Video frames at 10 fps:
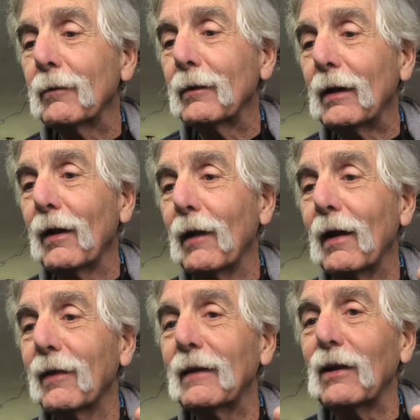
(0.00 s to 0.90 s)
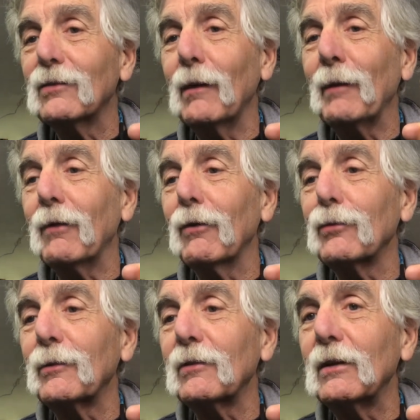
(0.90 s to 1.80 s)
Got a lot of things on my
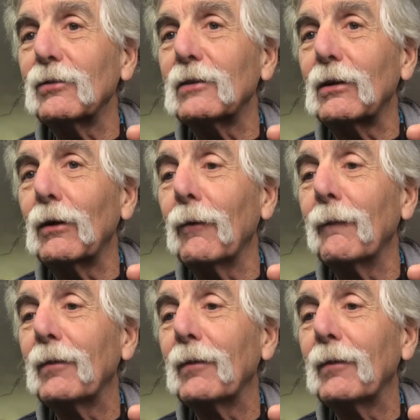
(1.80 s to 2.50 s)
Christmas list to go.